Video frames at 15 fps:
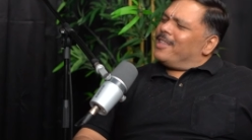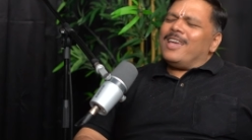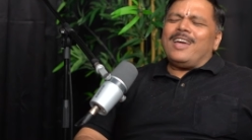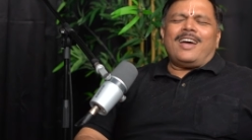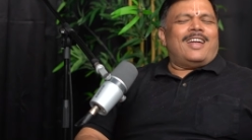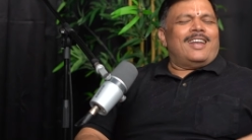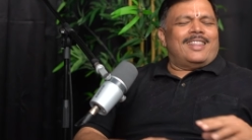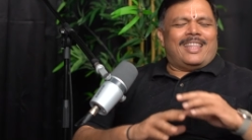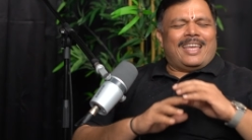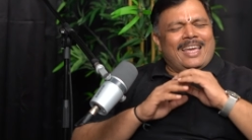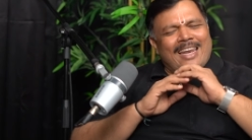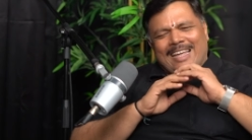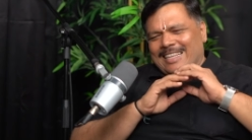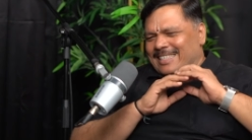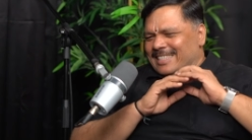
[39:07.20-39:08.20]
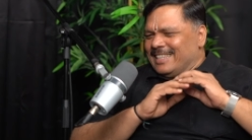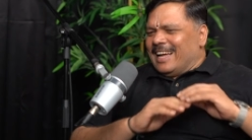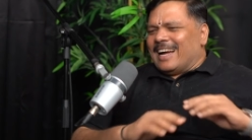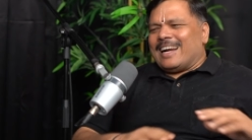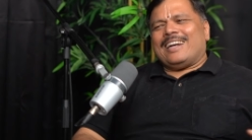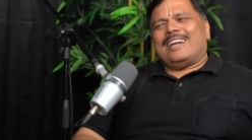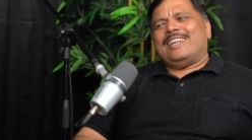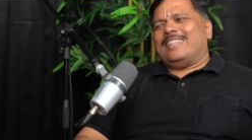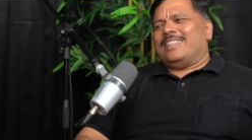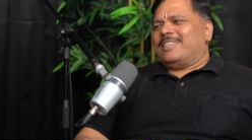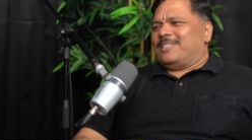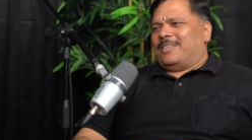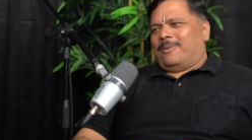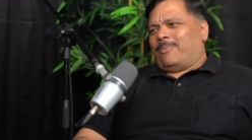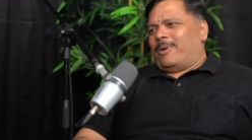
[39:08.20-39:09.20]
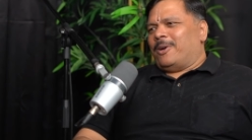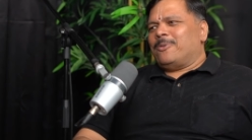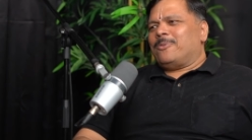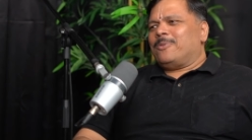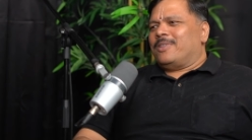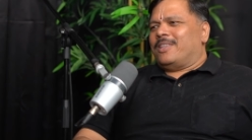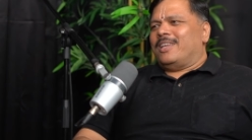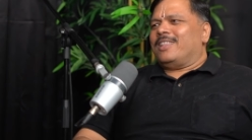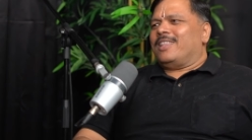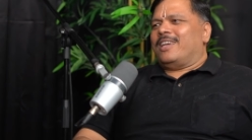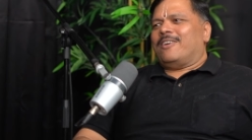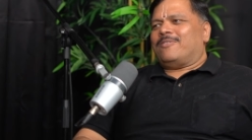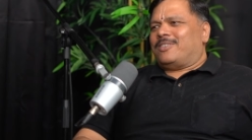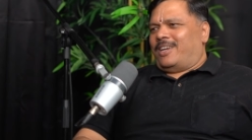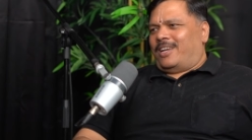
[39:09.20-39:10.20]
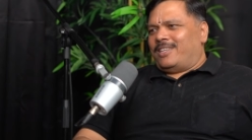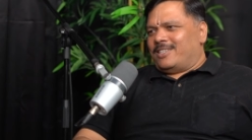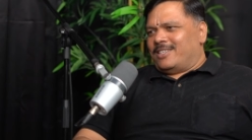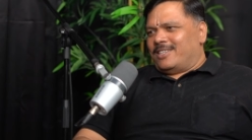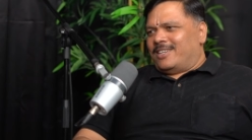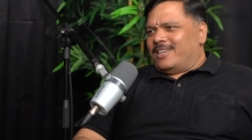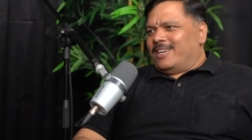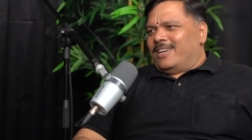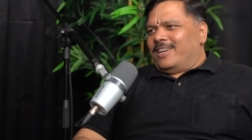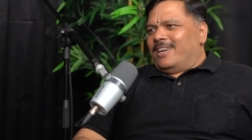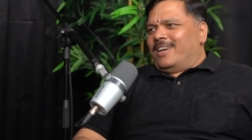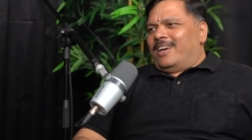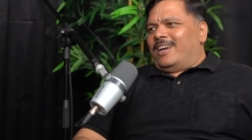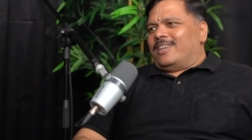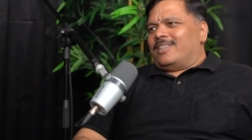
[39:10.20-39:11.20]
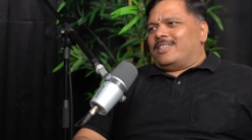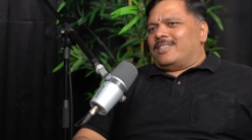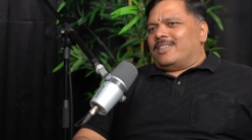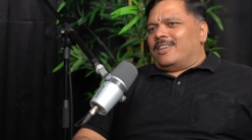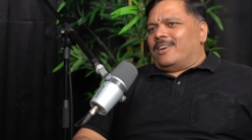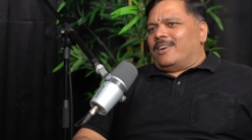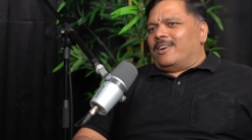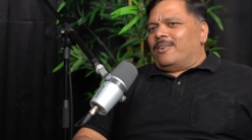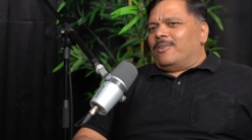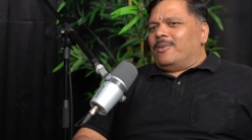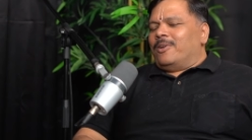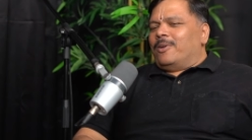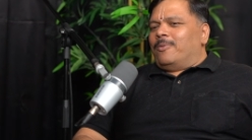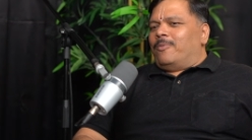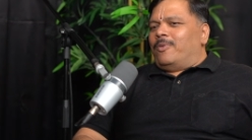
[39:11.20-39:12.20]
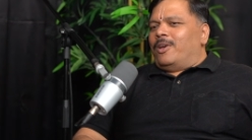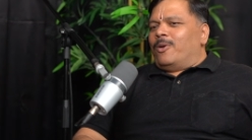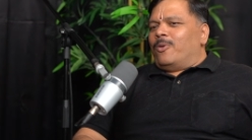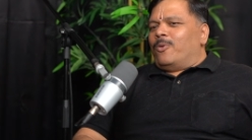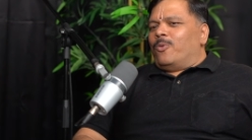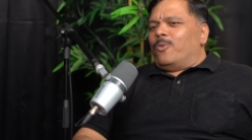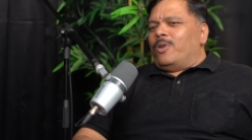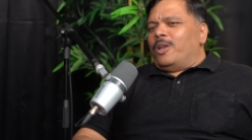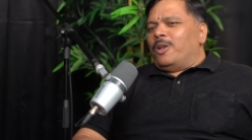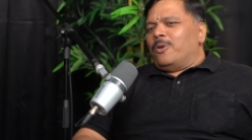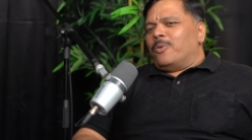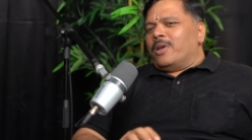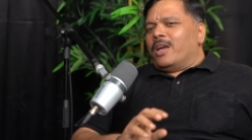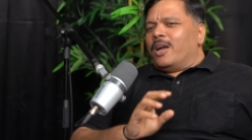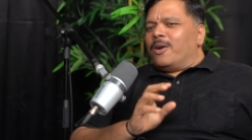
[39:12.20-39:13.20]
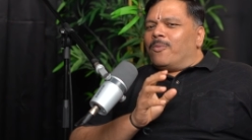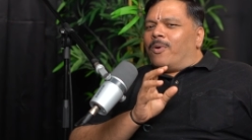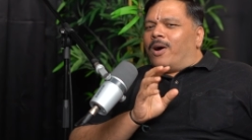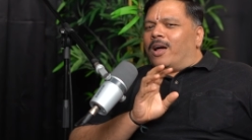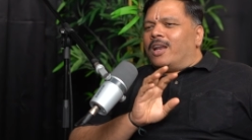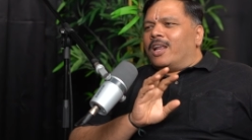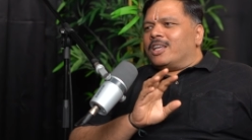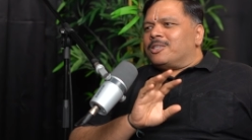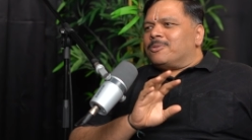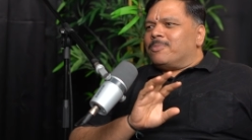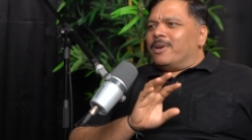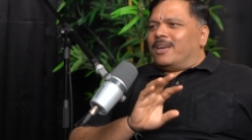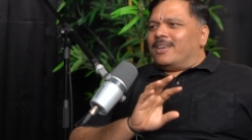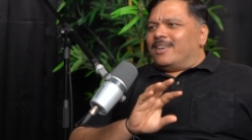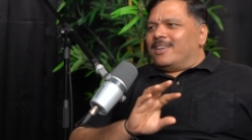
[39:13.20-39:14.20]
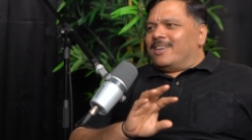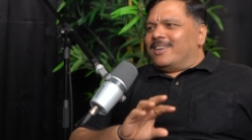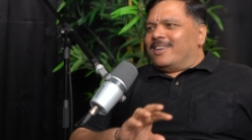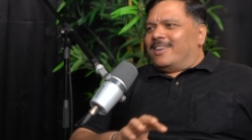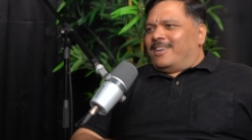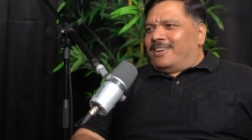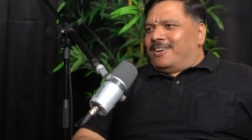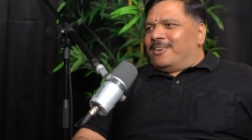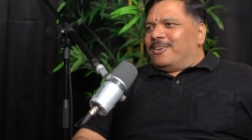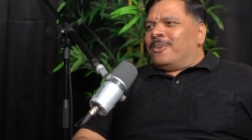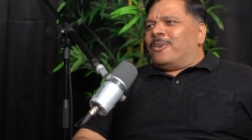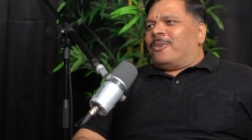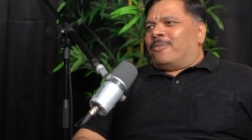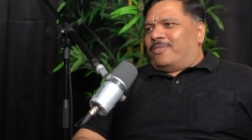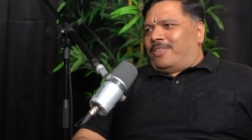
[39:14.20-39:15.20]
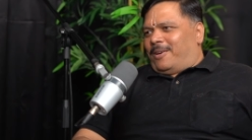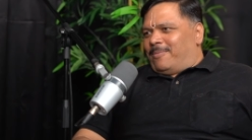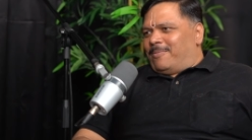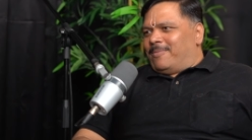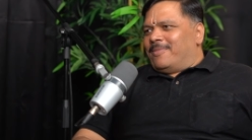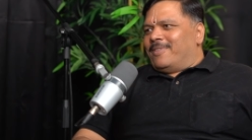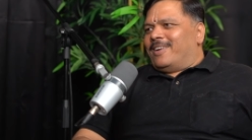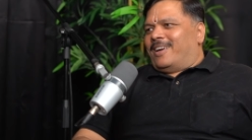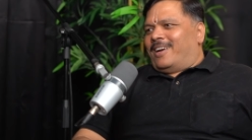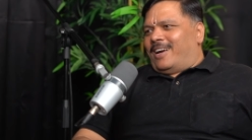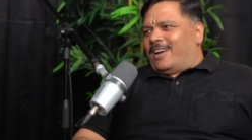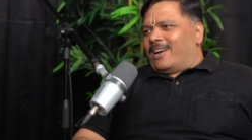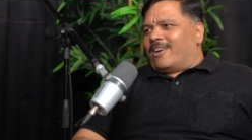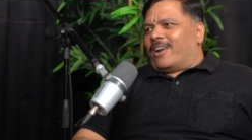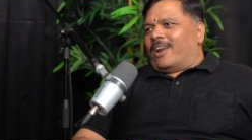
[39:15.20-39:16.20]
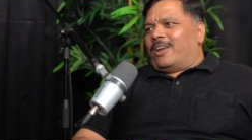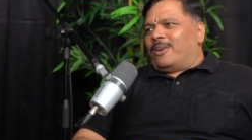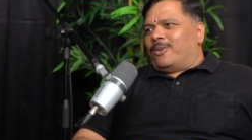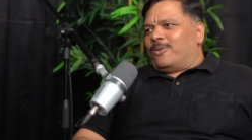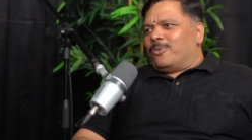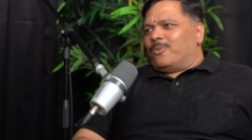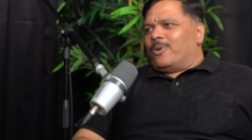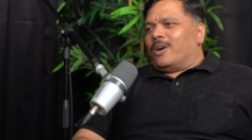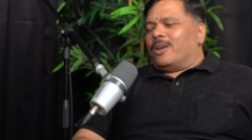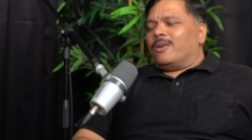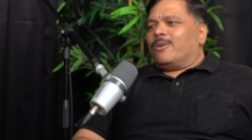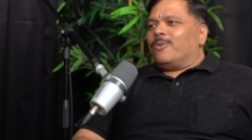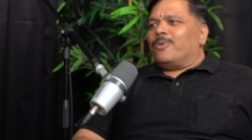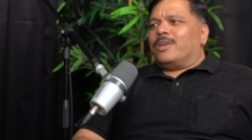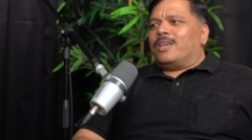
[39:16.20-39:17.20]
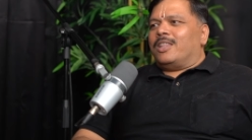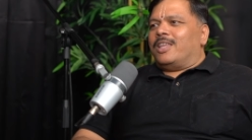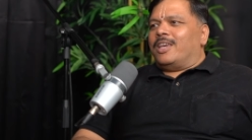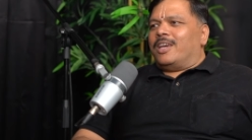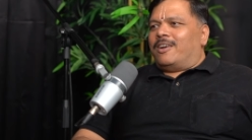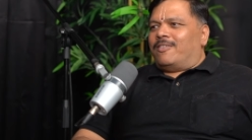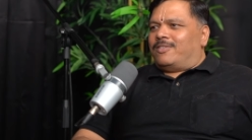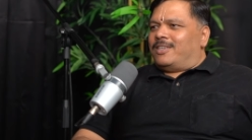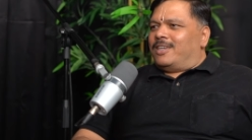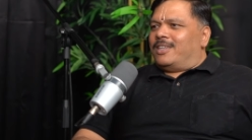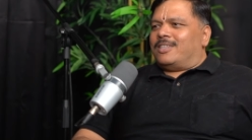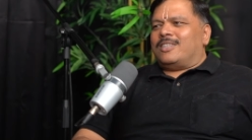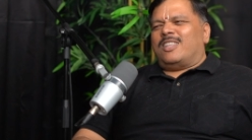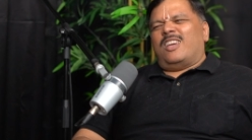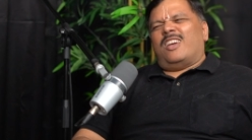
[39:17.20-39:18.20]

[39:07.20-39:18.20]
They are there exactly the same. I don't think they have changed. It's we are only looking at one aspect of them and trying to conclude that they have changed.